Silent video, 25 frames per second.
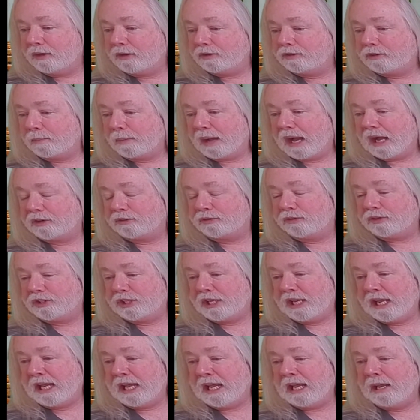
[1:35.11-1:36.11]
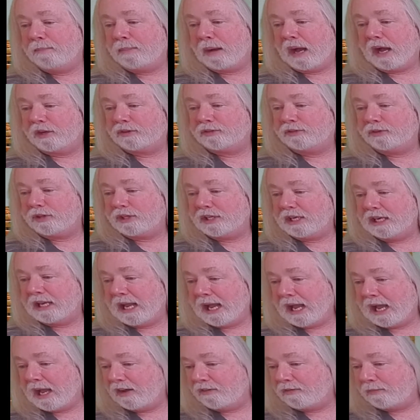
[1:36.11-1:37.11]
There's a box for t, box for
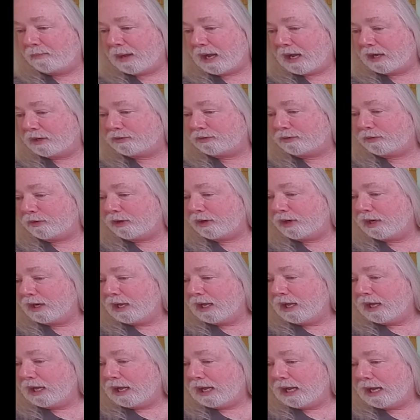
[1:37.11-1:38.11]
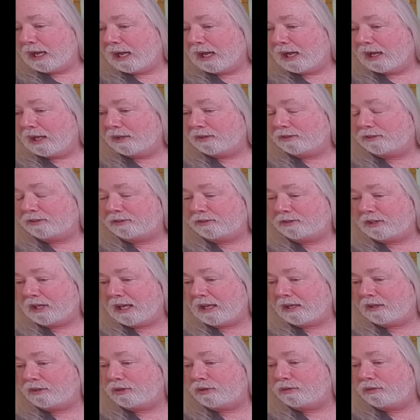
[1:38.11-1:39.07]
df, box for sig,